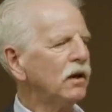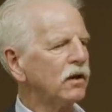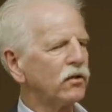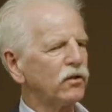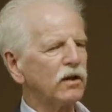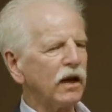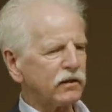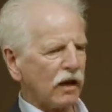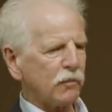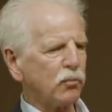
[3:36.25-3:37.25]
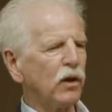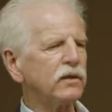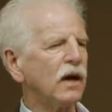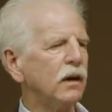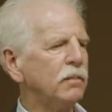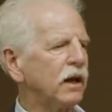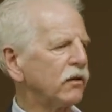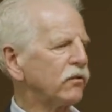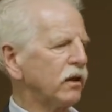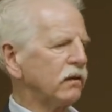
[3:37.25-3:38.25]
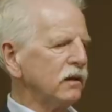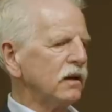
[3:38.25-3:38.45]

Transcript: Because unlike type 1 diabetics that